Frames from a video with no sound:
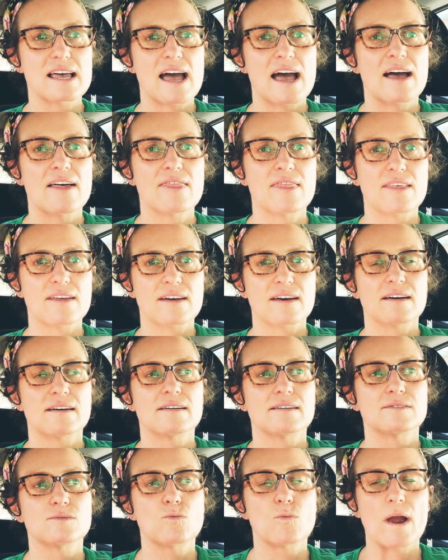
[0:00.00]
and
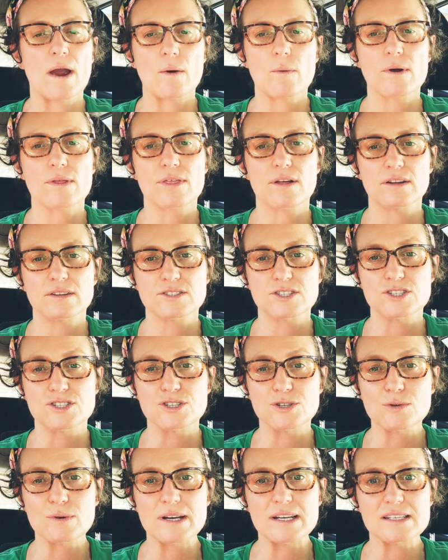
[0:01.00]
the wherewithal to
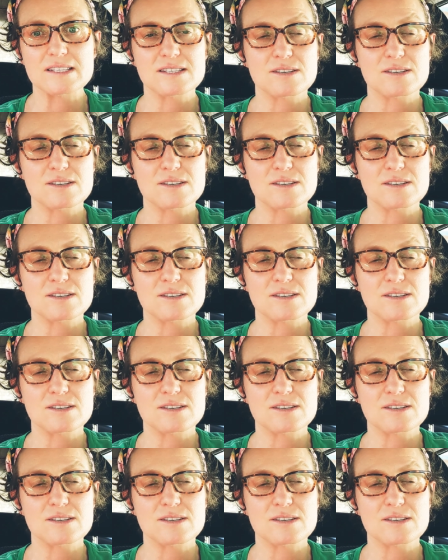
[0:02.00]
do it.